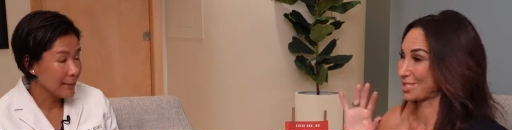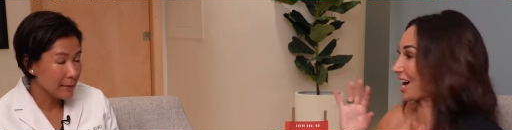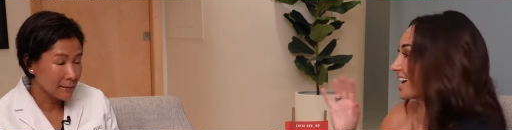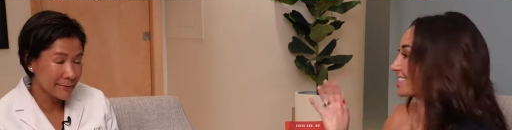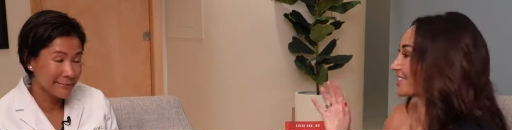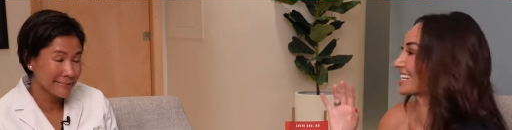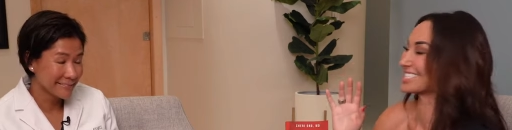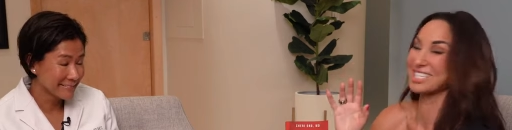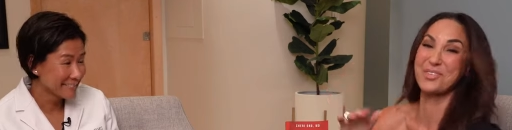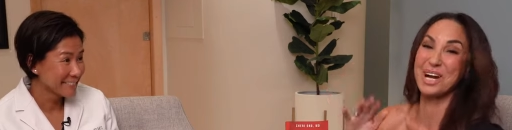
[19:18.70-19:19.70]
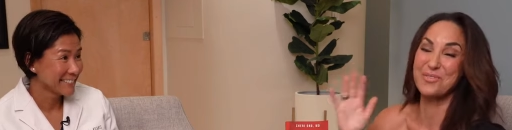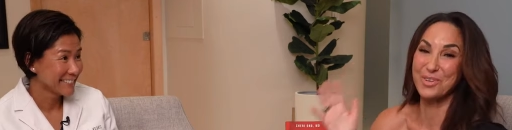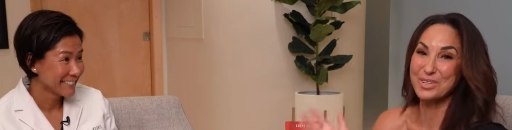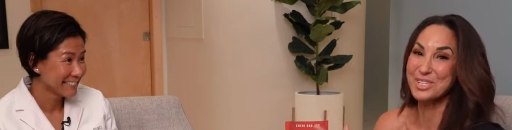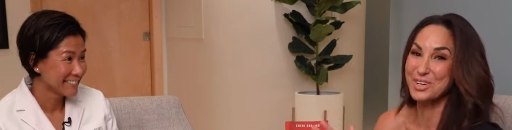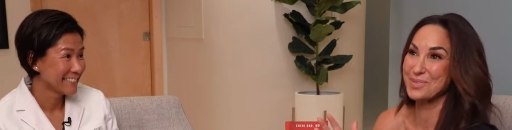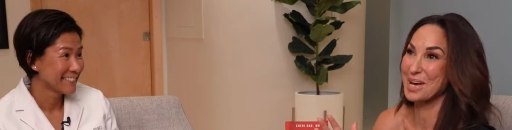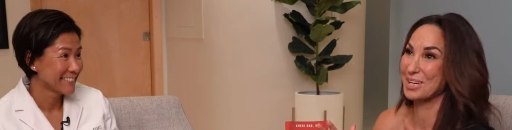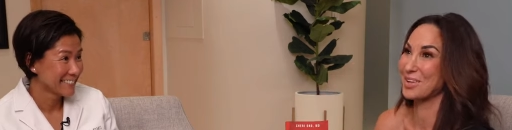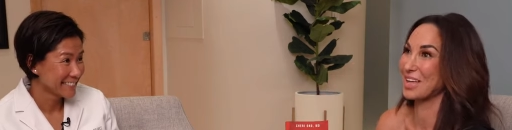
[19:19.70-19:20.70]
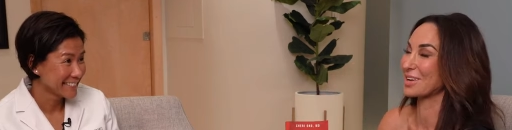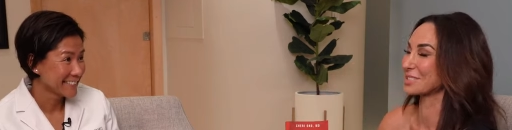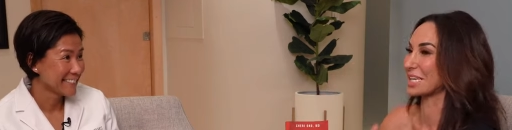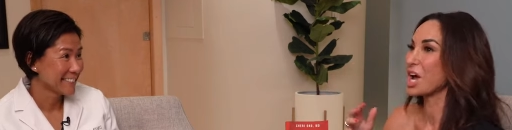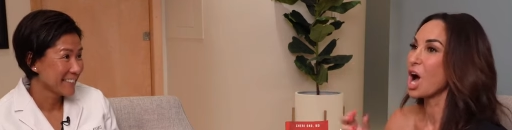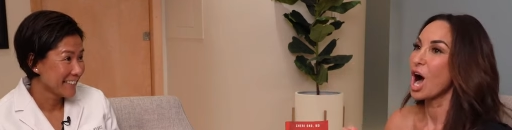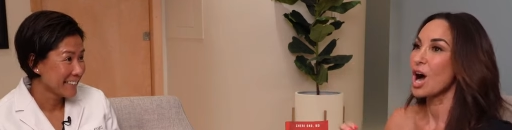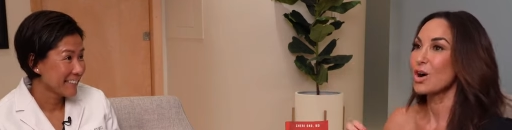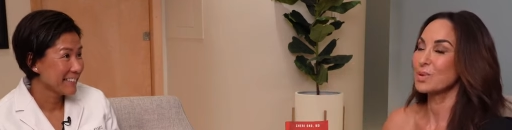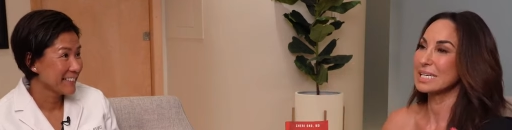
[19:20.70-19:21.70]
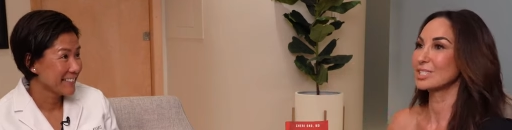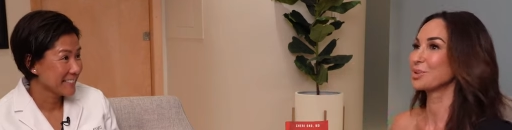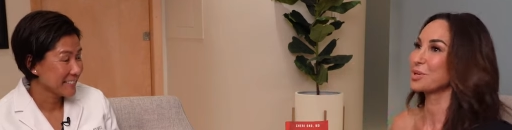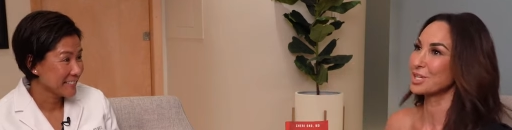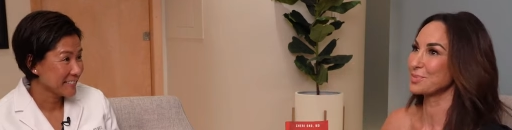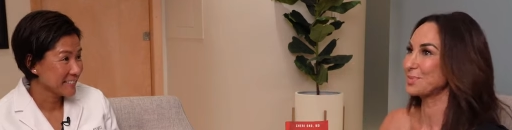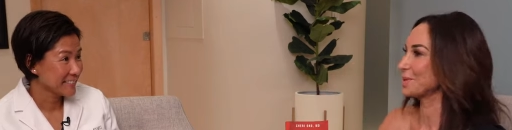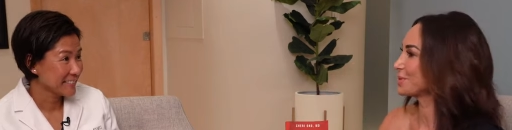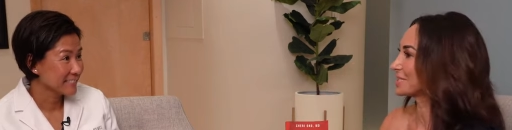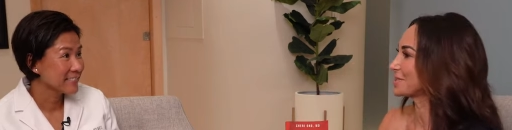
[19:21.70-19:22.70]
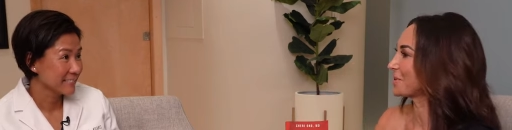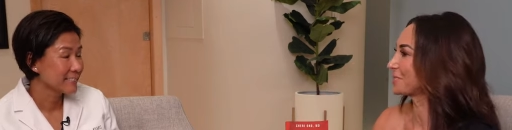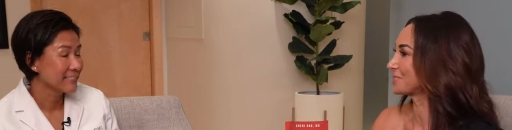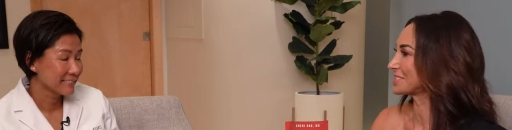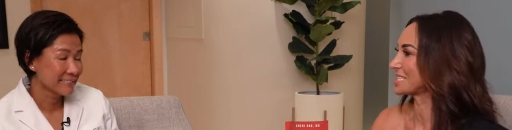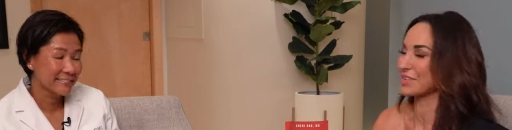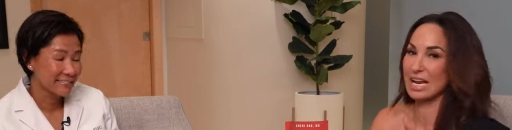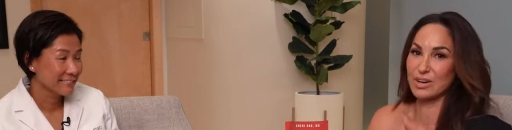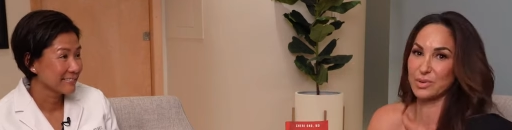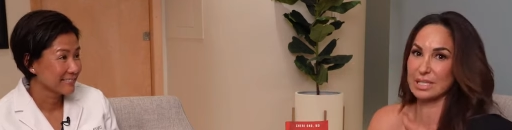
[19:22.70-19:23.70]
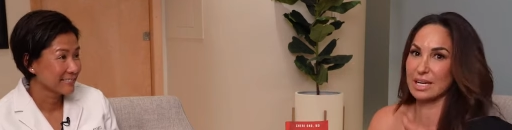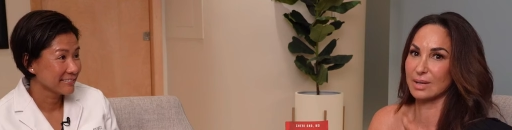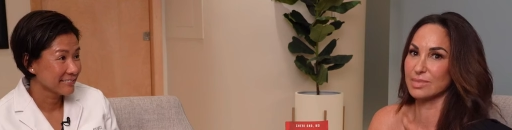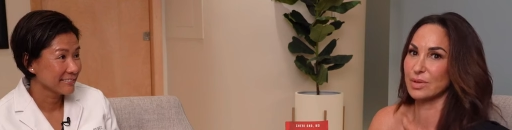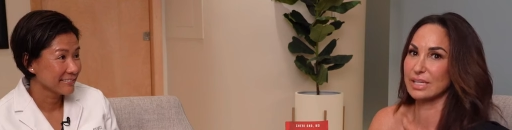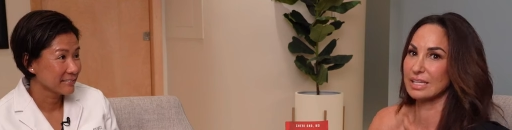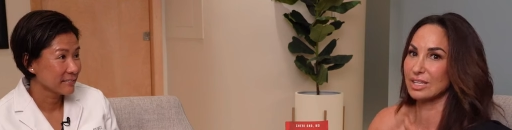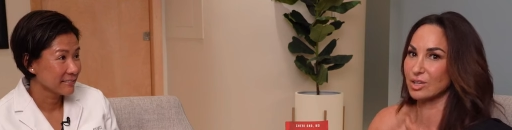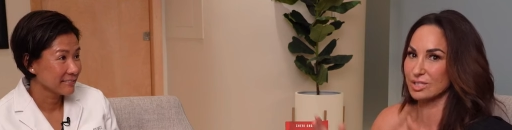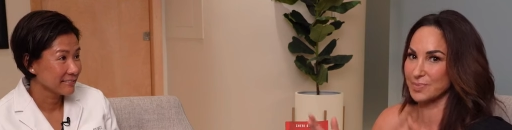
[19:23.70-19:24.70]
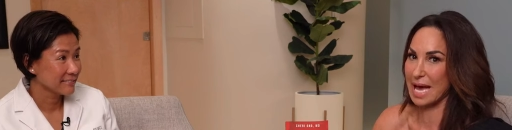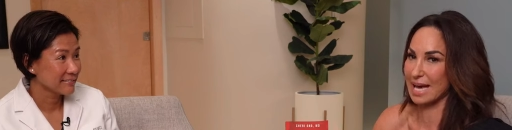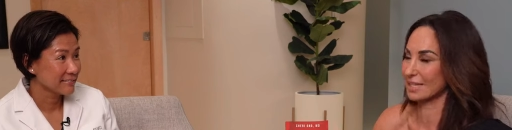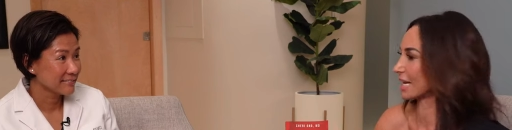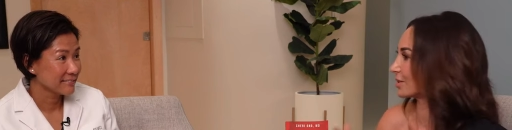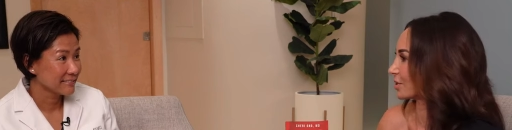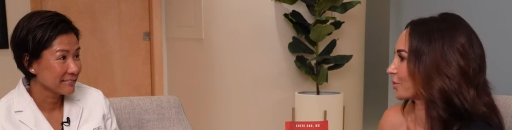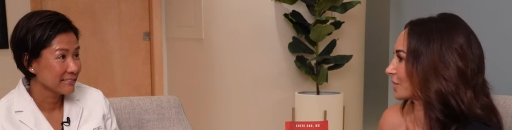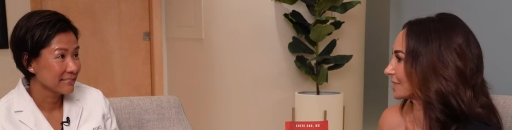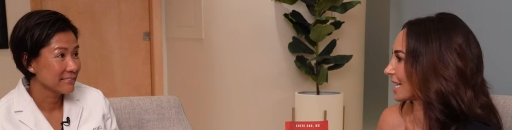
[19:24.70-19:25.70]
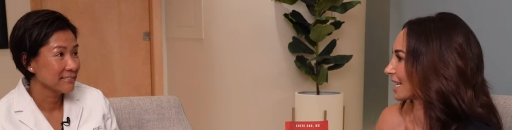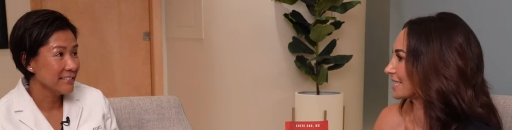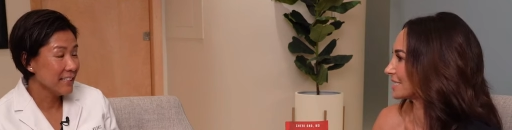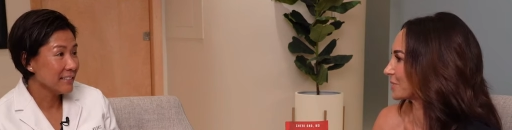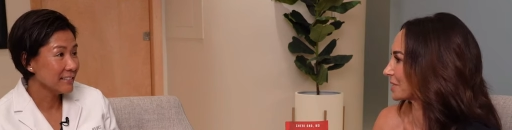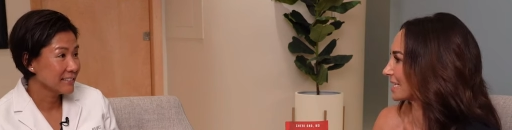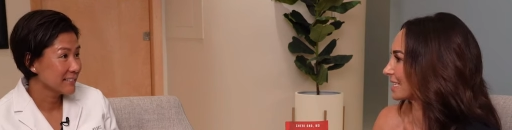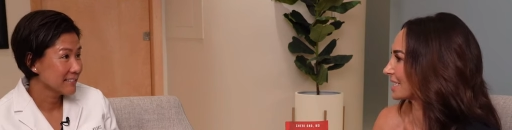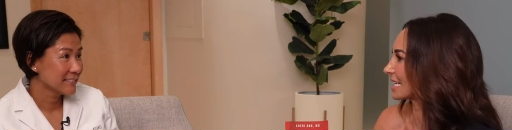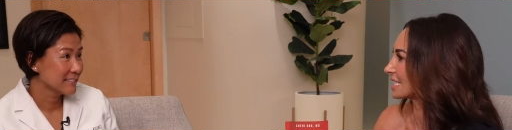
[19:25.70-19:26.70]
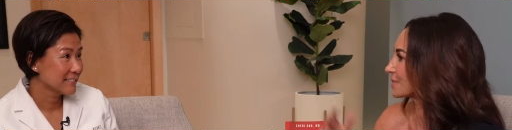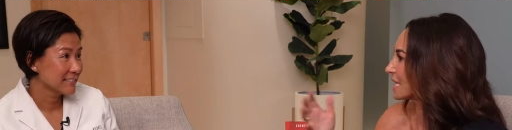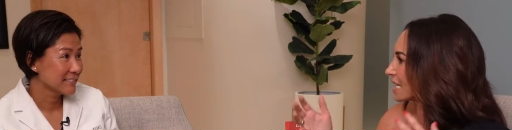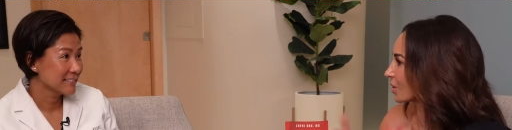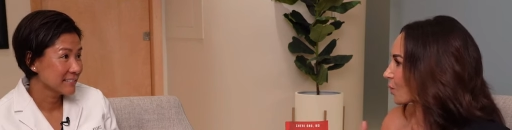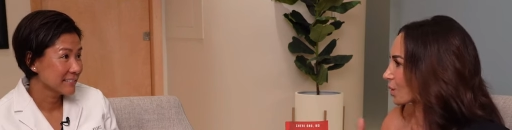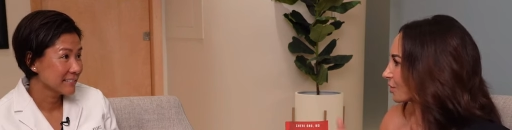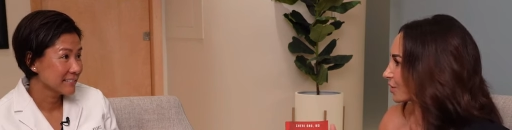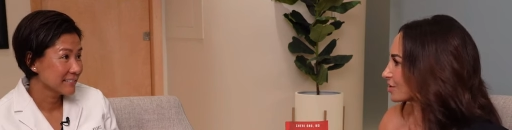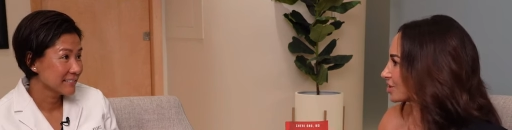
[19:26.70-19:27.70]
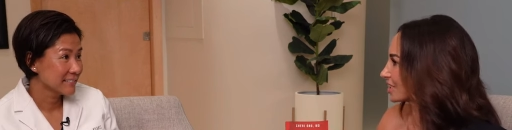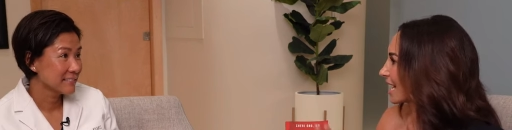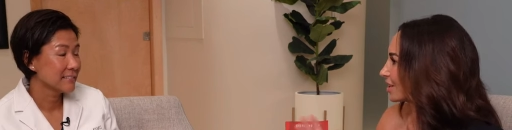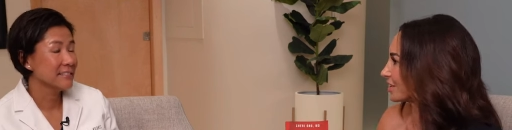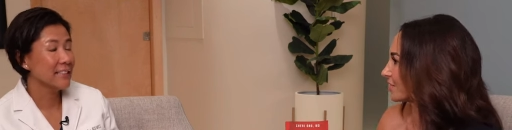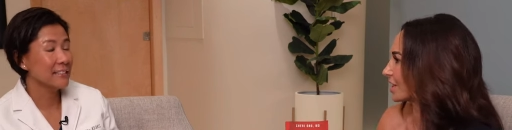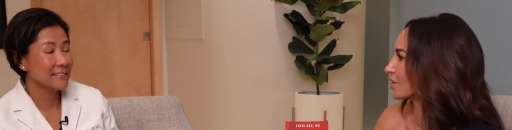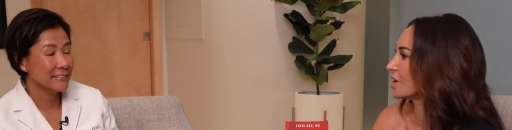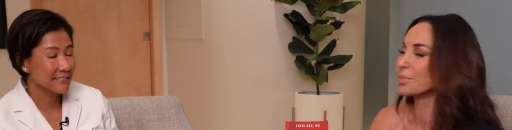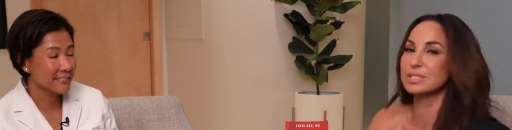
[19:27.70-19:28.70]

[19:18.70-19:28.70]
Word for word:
Speaker 1: just, yeah. I just, want to share, when I first heard about all that, I was like, oh, we need to order BPC 157. I don't know what the heck I'm doing. And then it goes bad and I don't know what the heck I yeah. do with it. And then I end up taking an oral version. I don't even yeah. know.